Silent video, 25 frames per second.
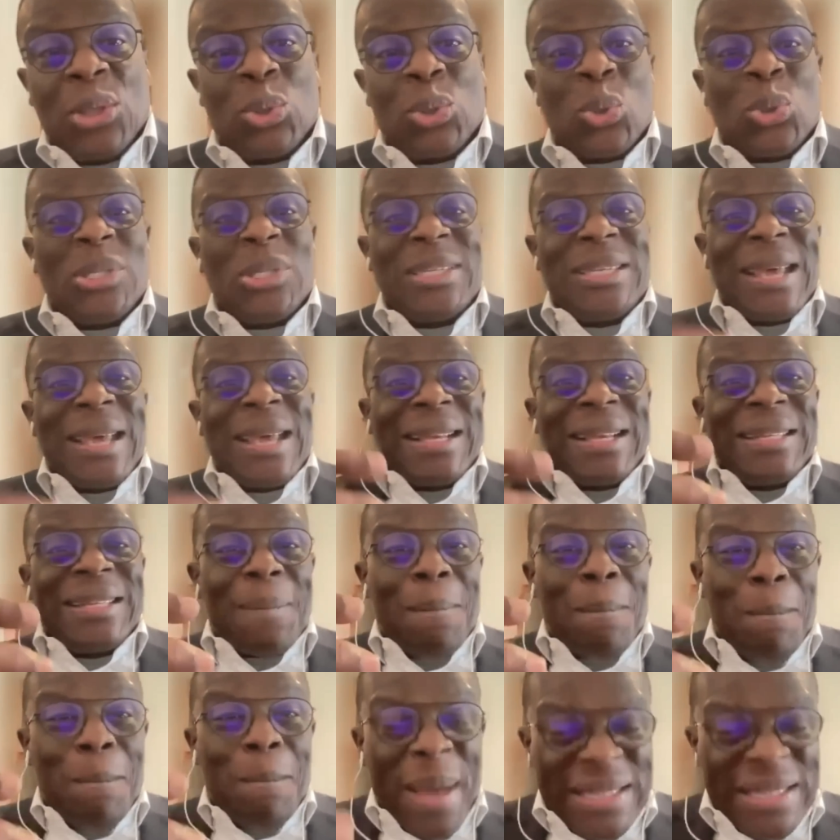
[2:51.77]
To take
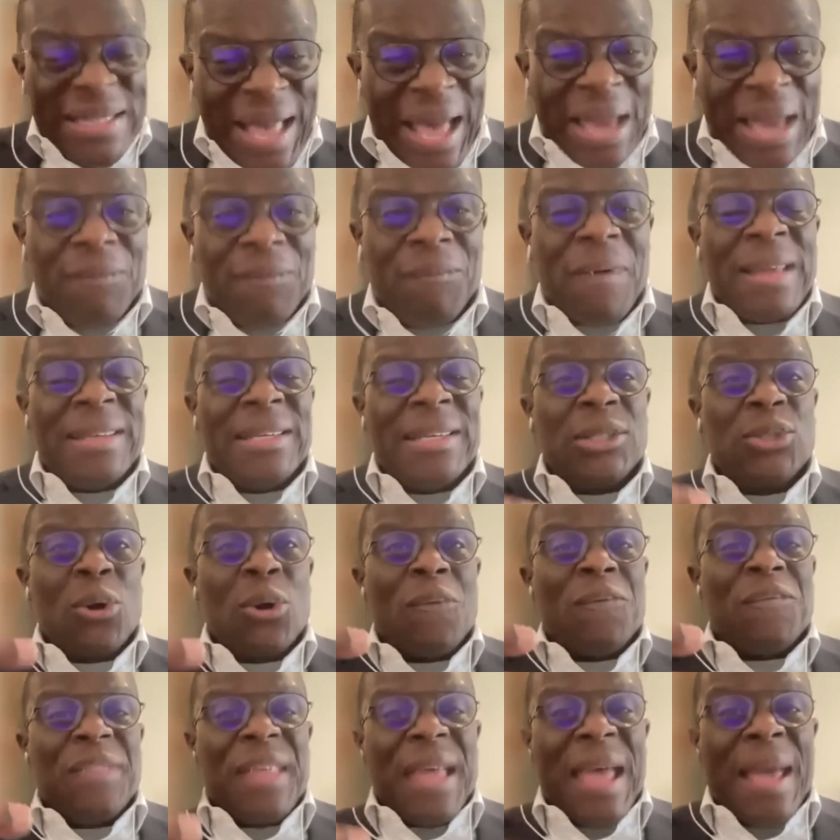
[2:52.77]
the best advantage
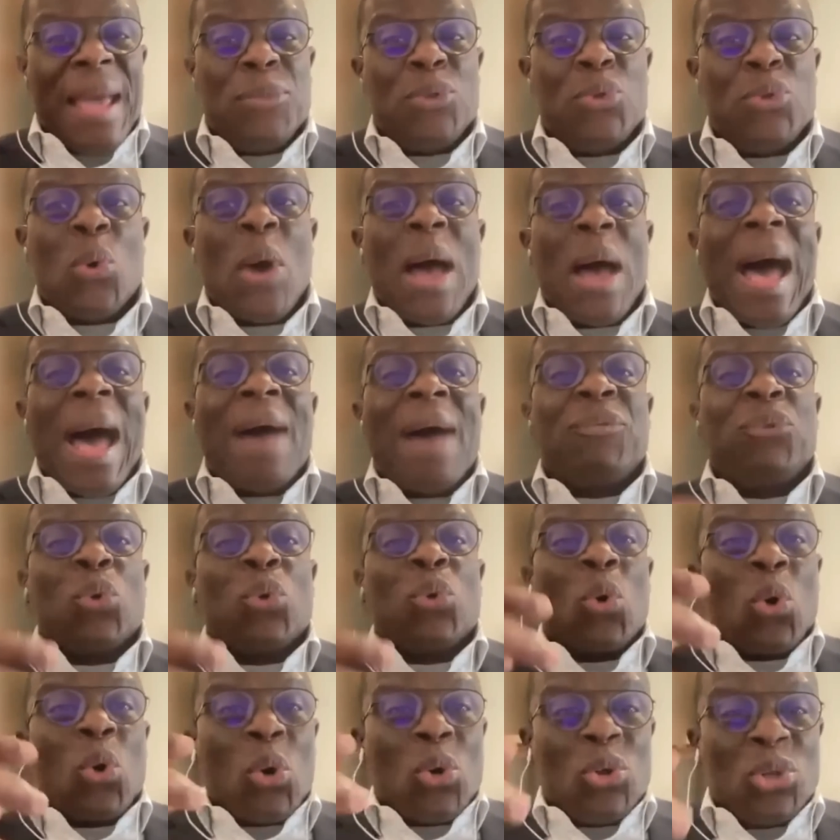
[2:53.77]
of them, you have
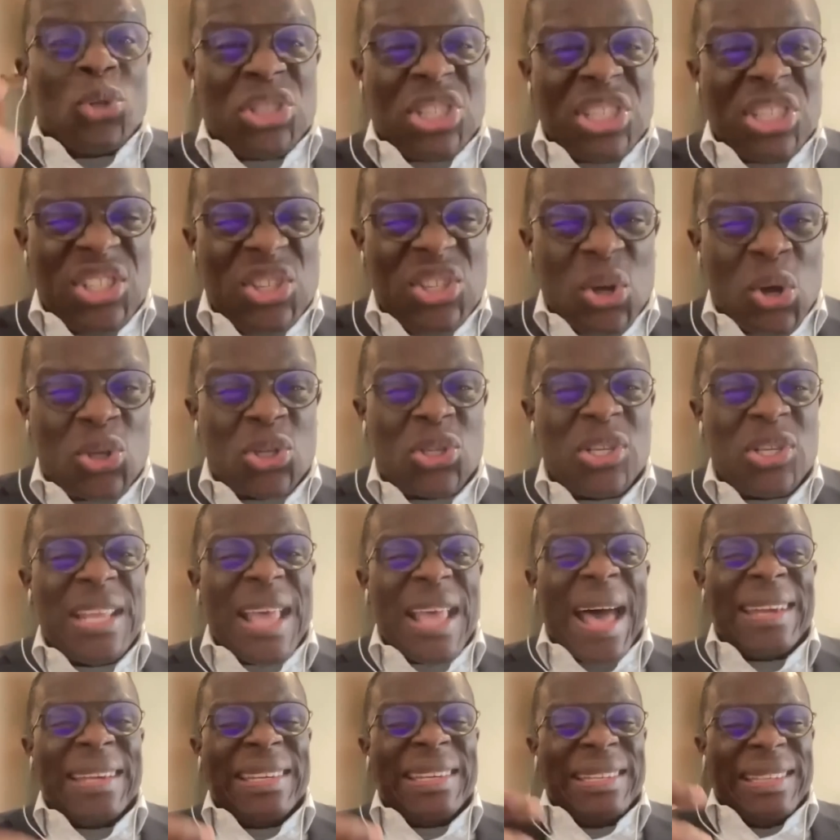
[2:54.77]
to continuously
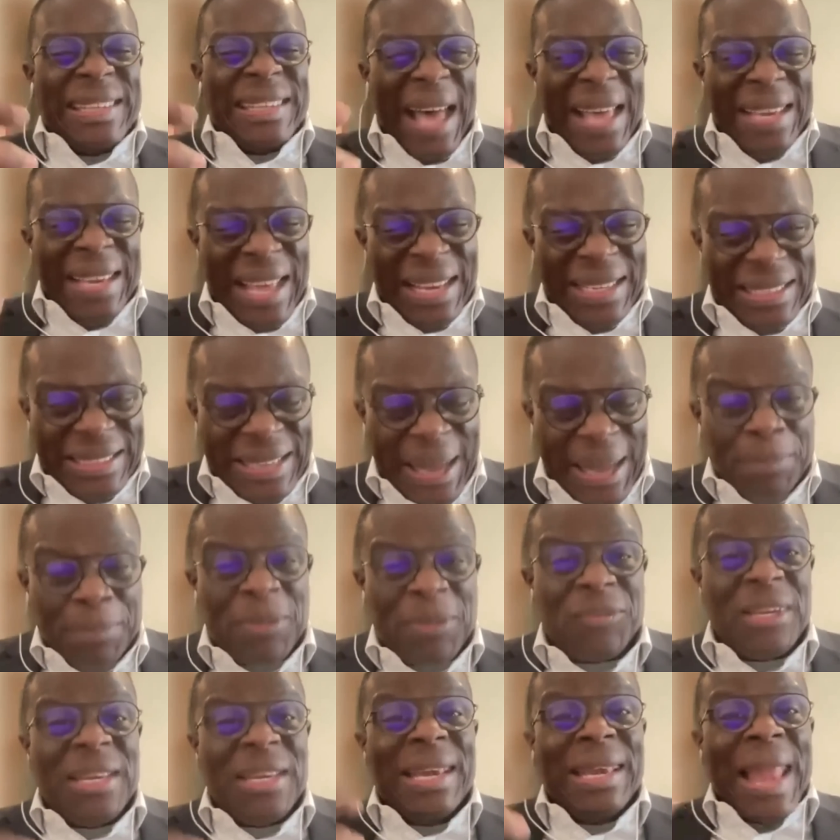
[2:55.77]
and
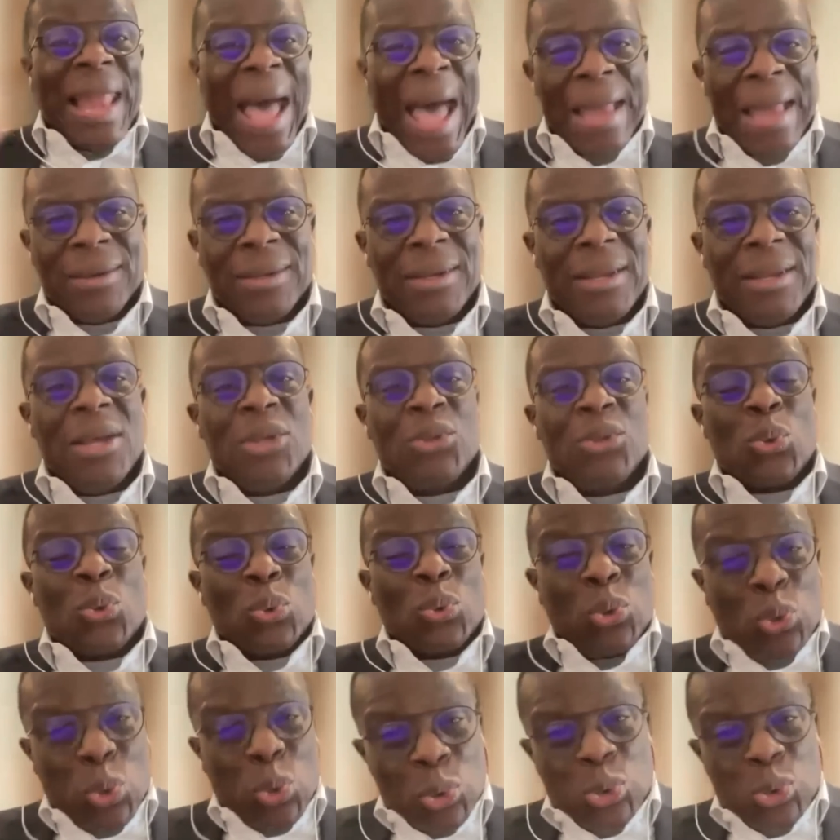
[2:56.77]
adaptively learn
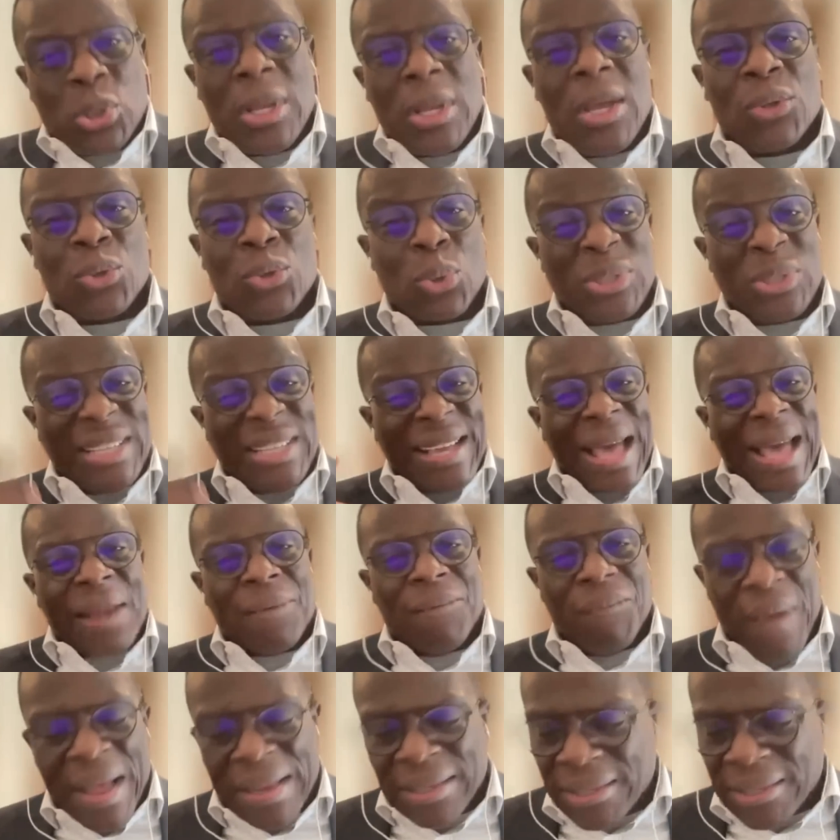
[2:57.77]
to take
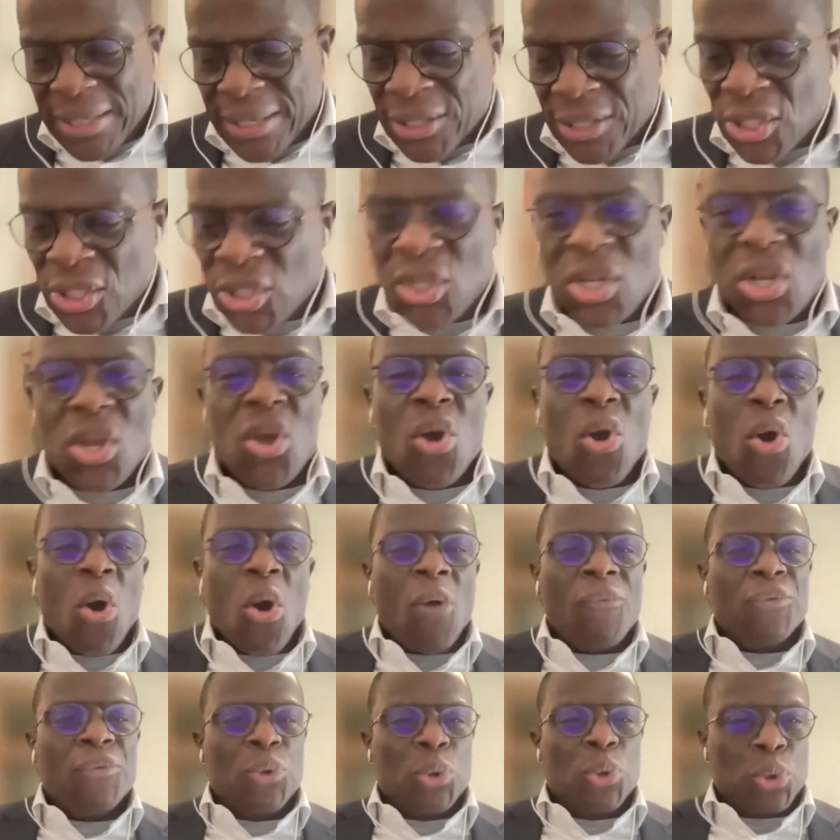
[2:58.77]
advantage
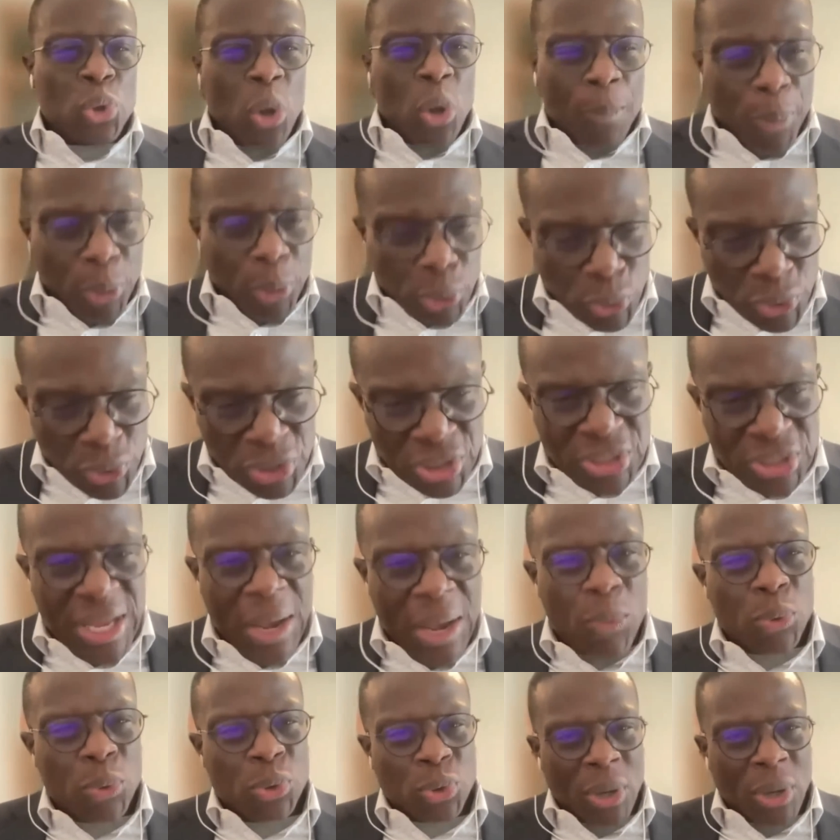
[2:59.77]
of those opportunities,
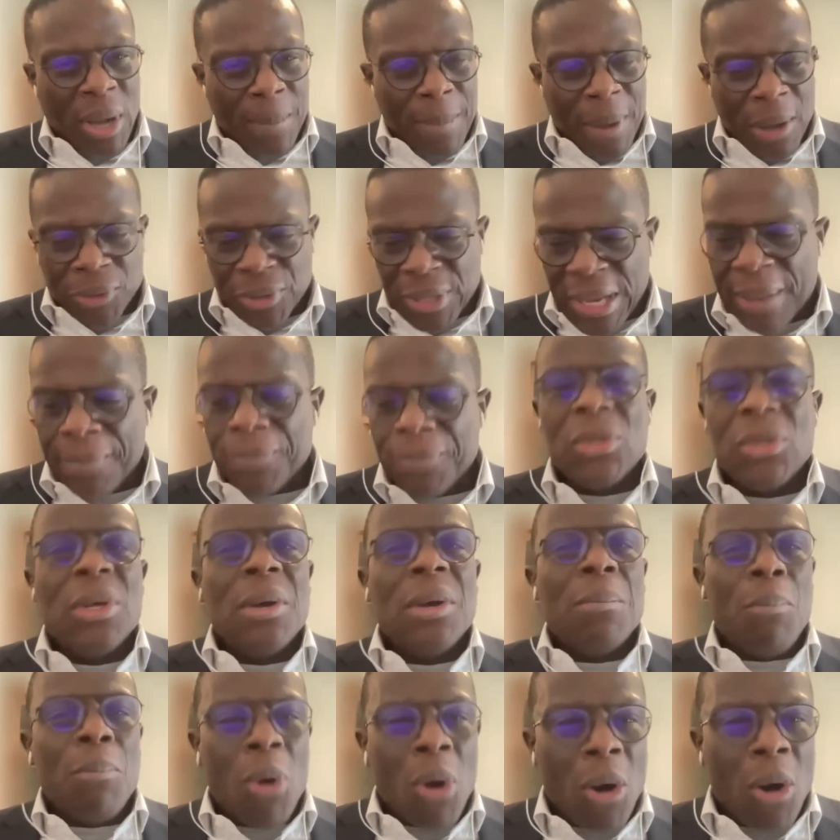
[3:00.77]
and we'll talk about them
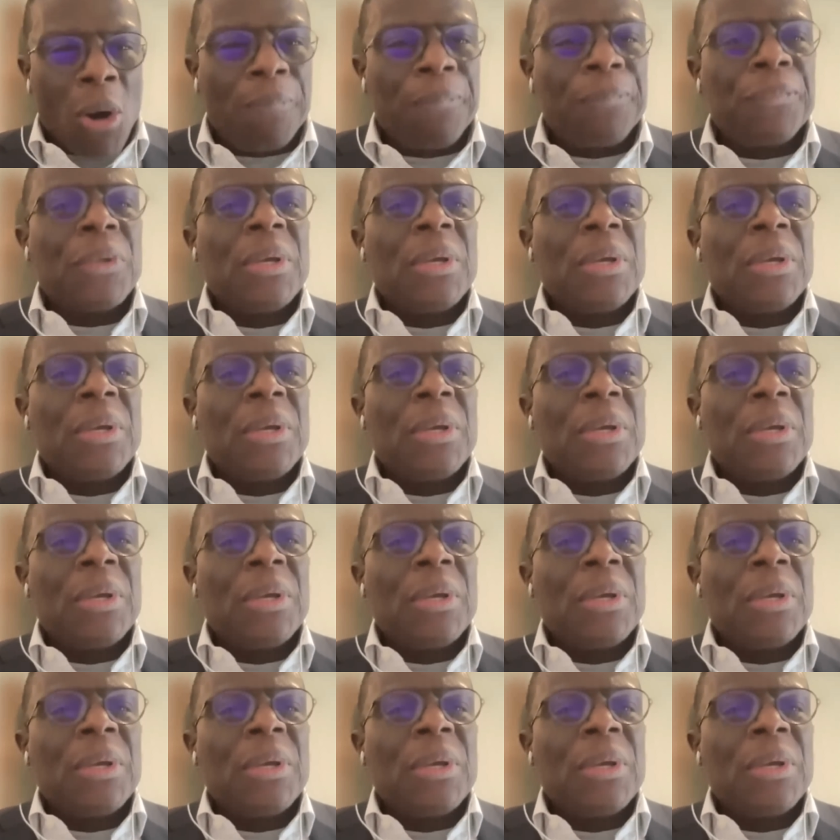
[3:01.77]
more.